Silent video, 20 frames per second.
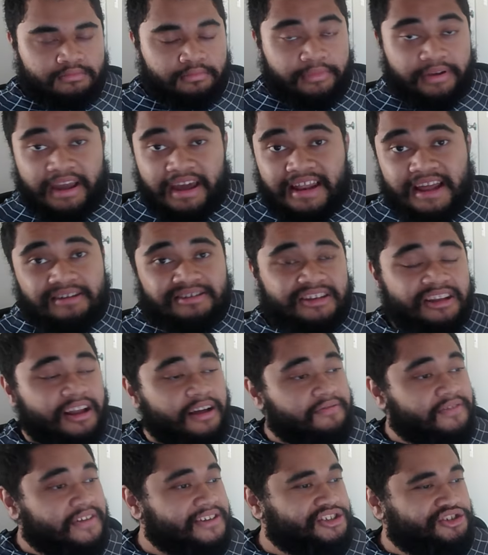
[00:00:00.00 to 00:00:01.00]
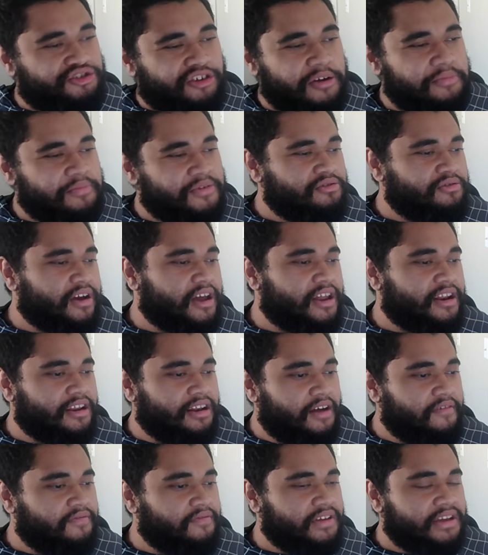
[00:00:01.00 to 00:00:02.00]
But yeah, that was a lovely tribute and a
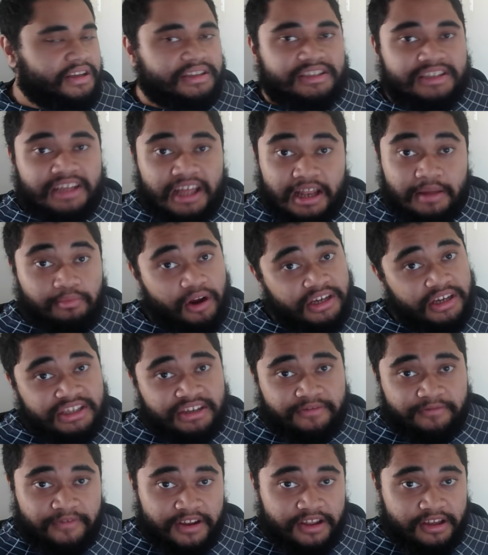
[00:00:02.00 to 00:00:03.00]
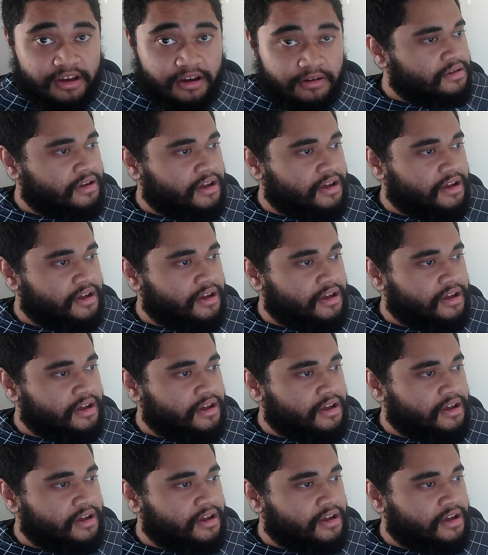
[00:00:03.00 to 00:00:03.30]
lovely celebration video.